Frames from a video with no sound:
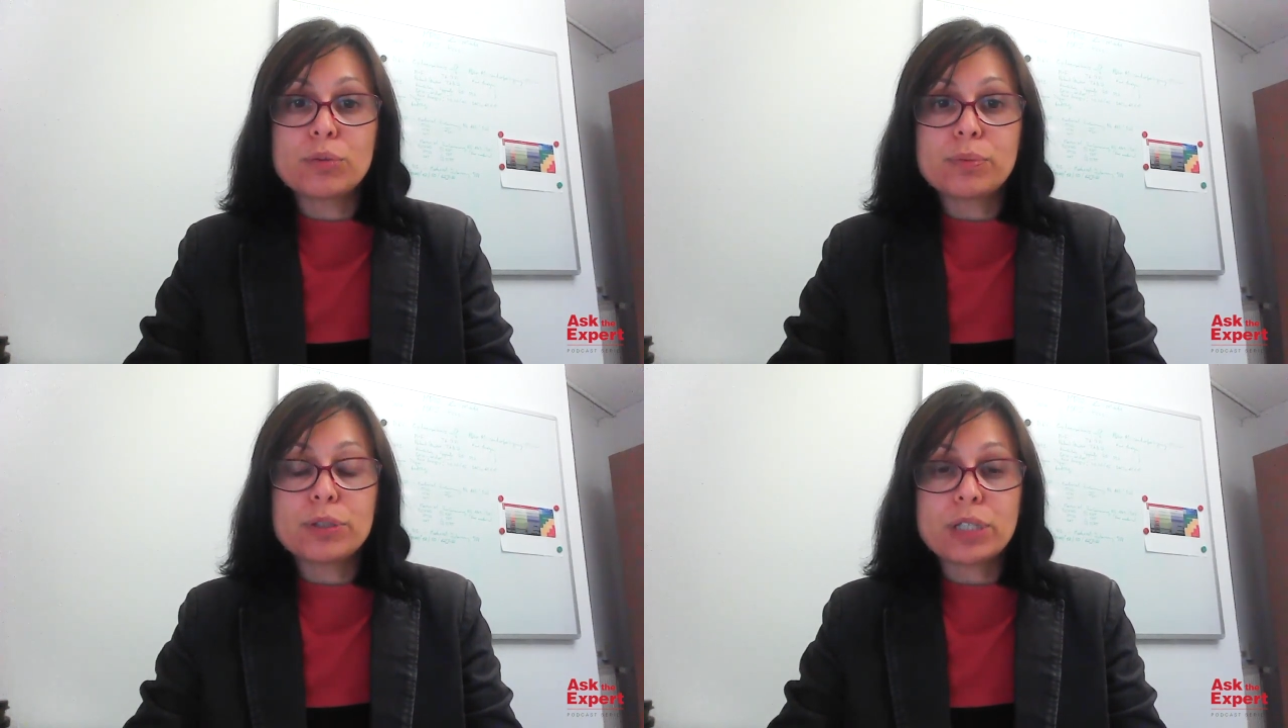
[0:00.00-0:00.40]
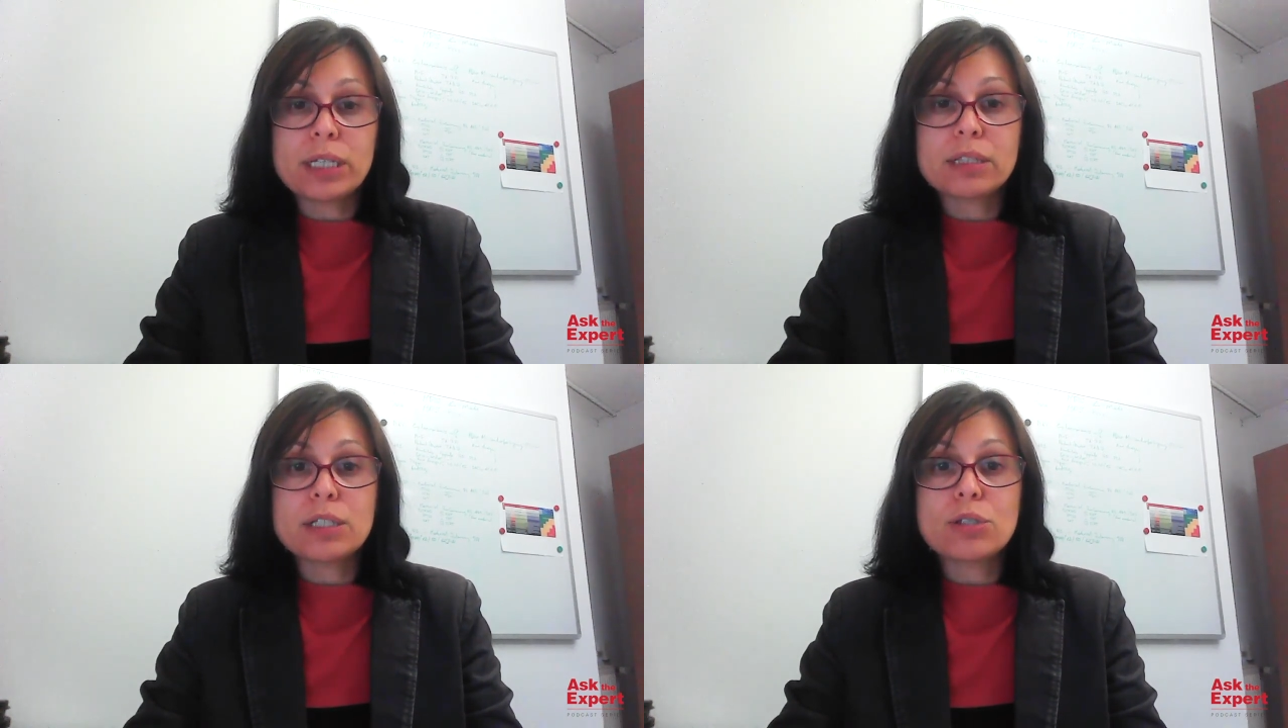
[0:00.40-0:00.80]
to
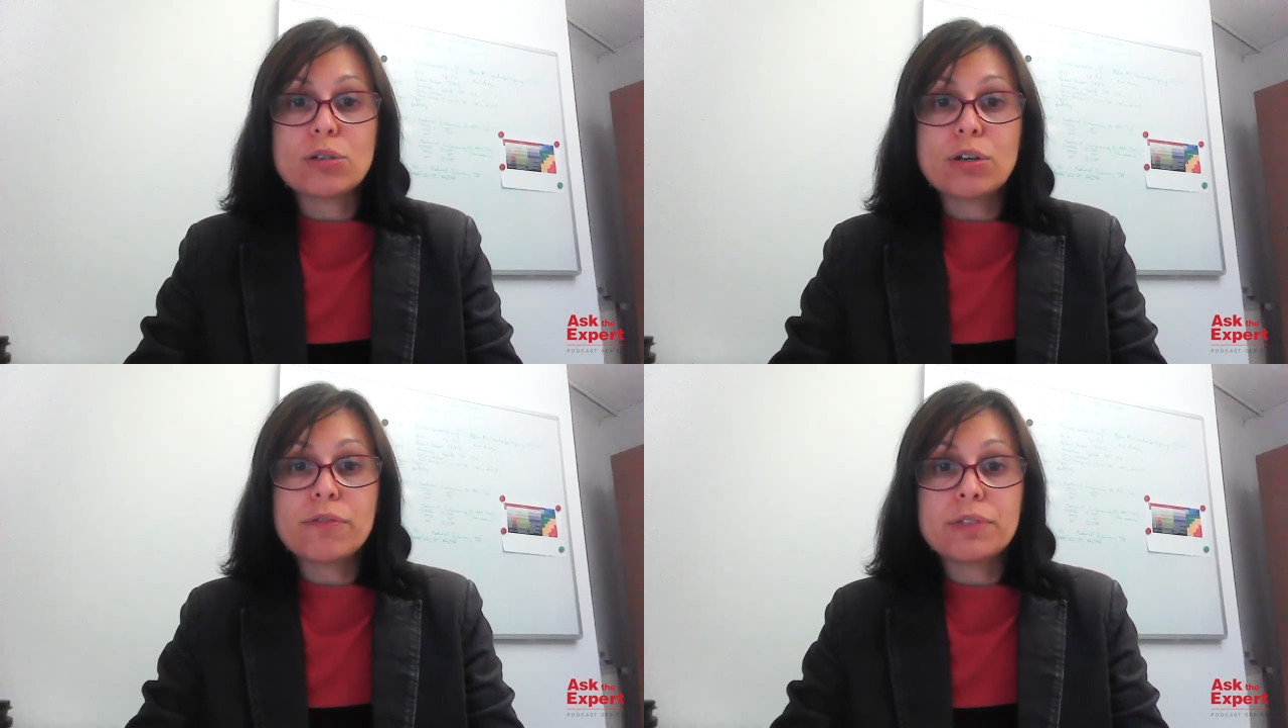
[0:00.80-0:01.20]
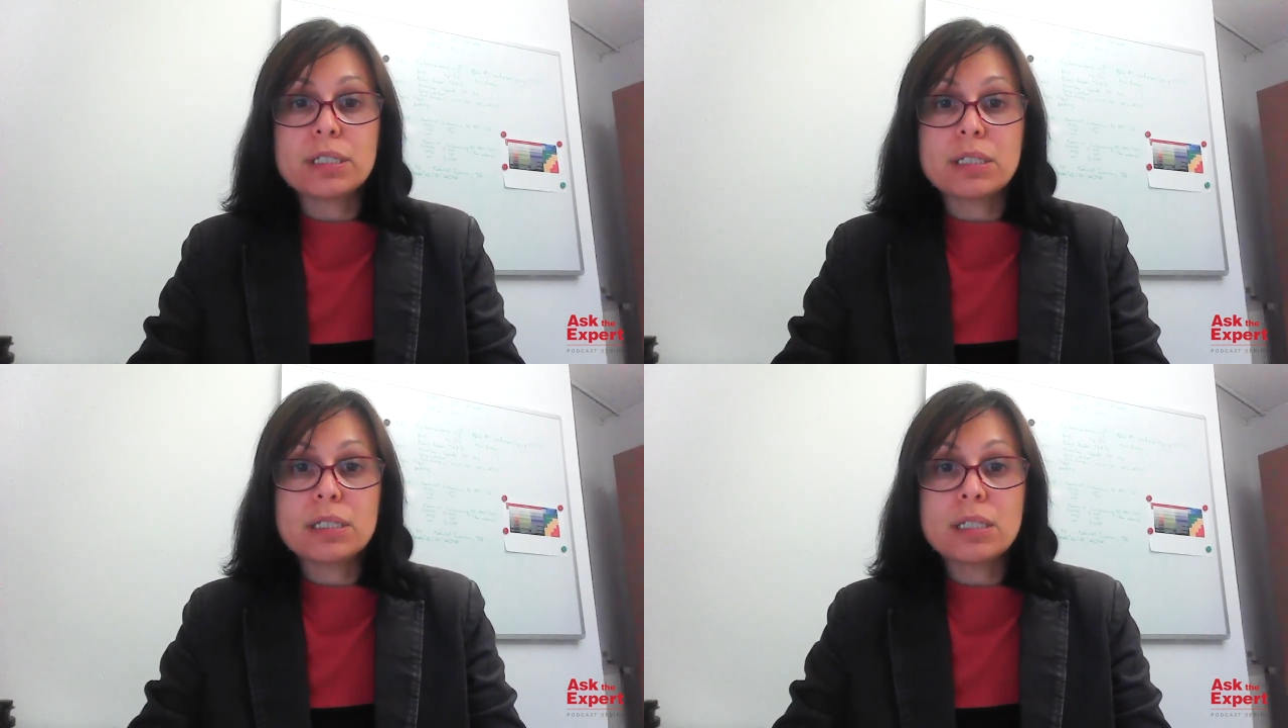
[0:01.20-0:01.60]
protect the
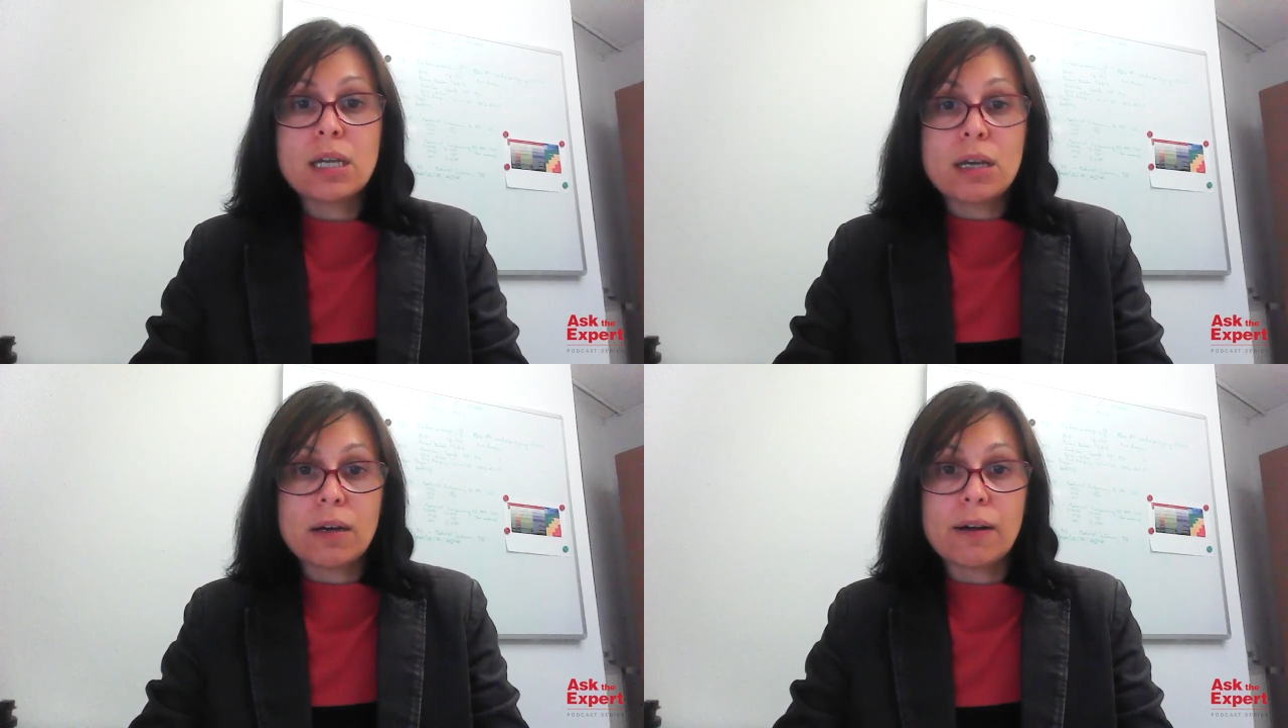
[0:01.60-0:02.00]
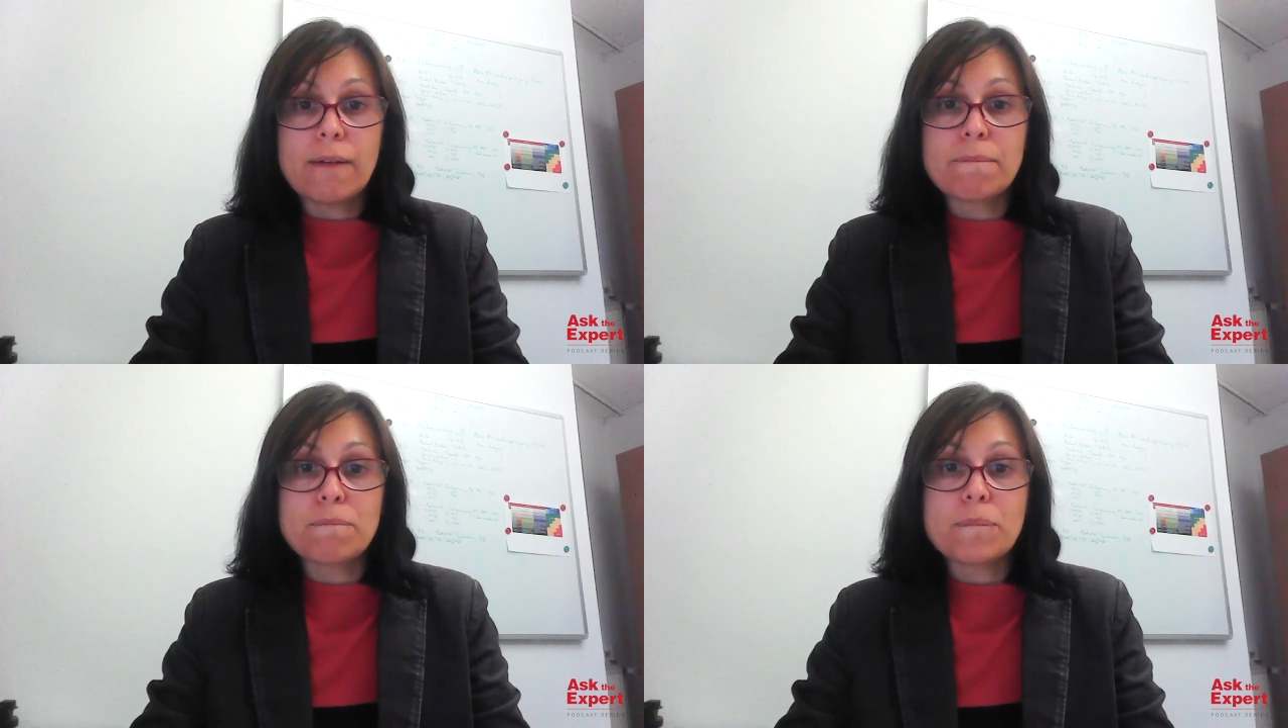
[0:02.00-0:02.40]
surfaces
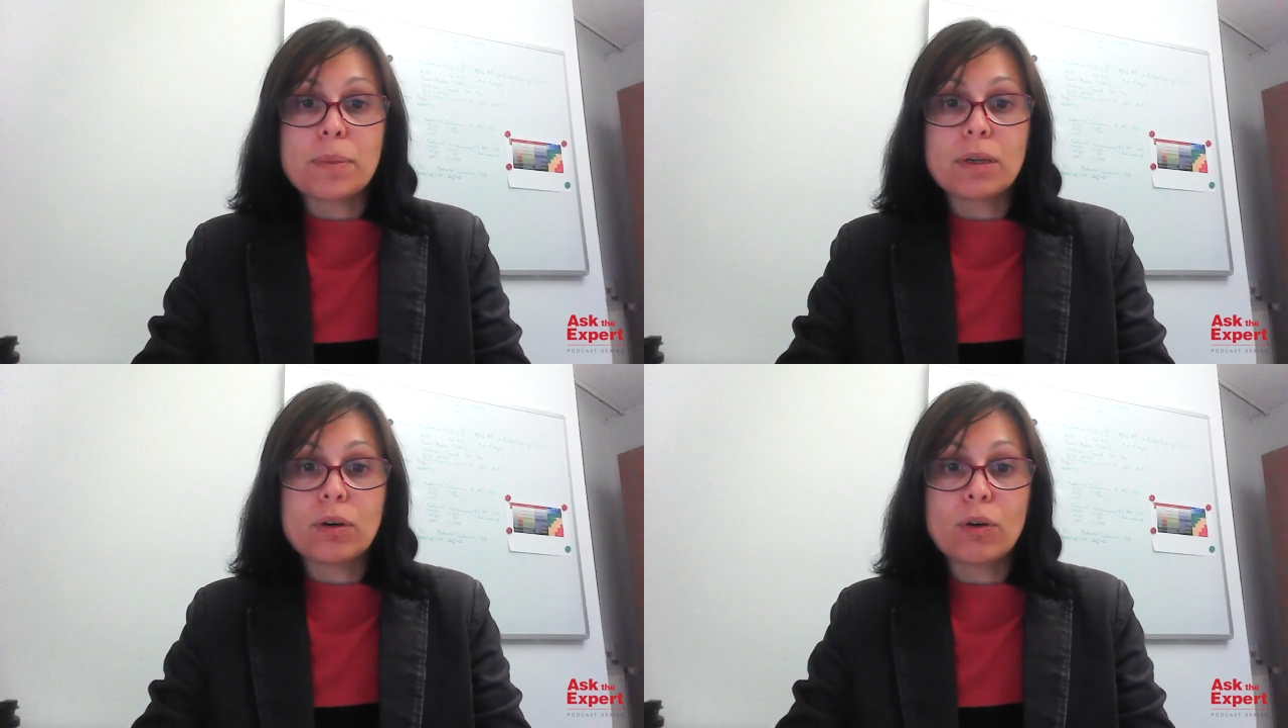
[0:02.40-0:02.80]
um,